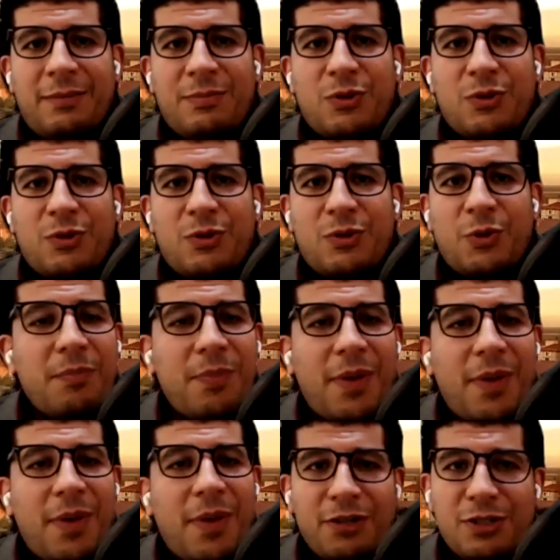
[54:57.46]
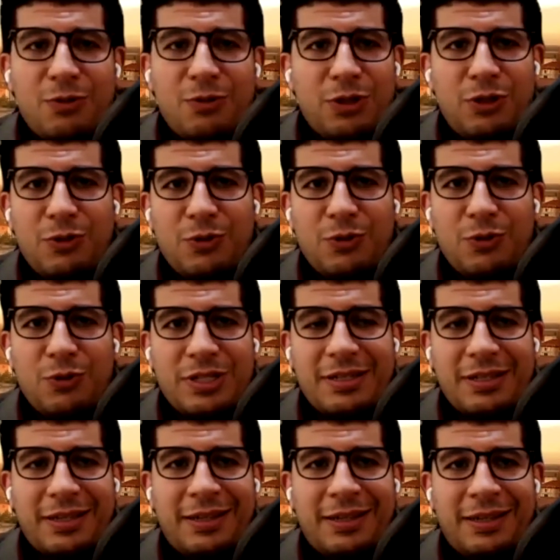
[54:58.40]
So here empire is not
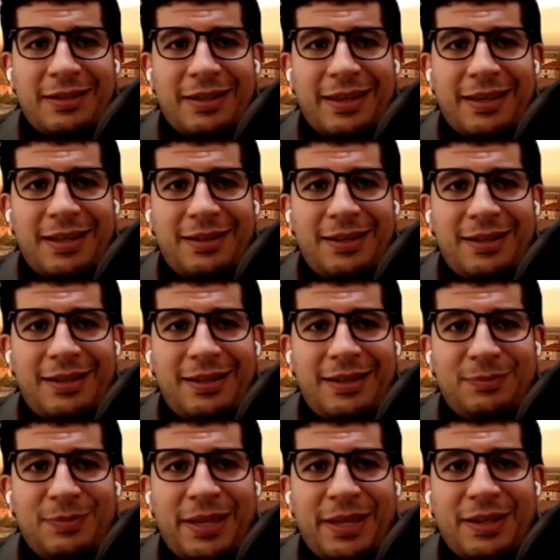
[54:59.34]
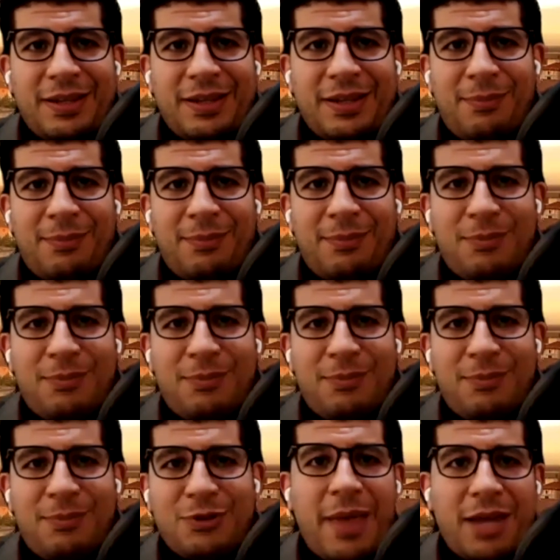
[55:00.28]
used in a kind of in a
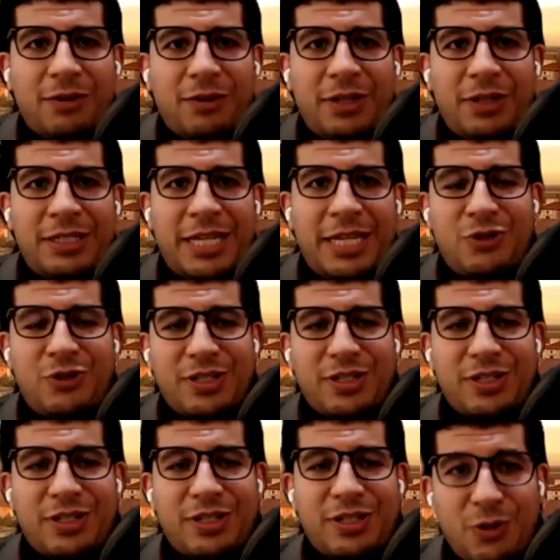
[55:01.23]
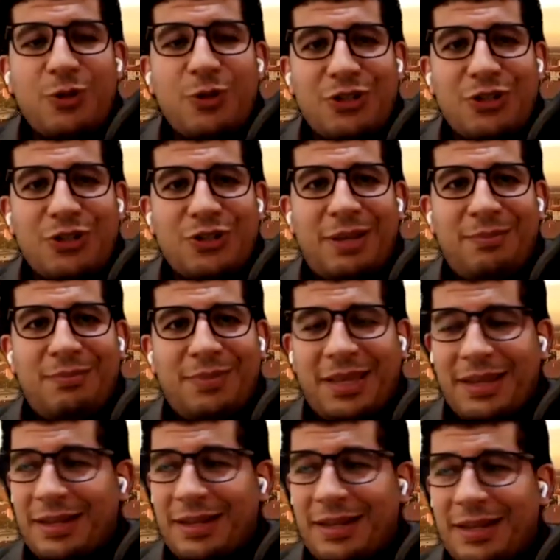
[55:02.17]
pejorative manner. It's just the way in which in
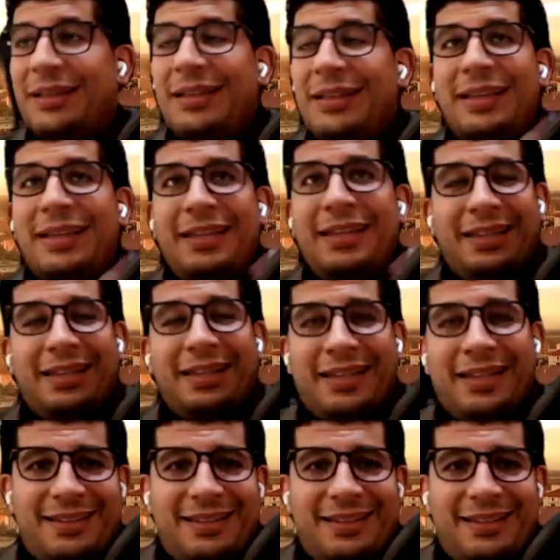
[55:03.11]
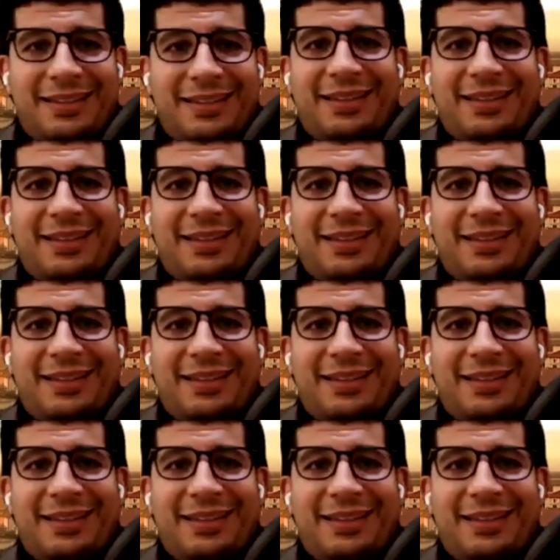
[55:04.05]
kind of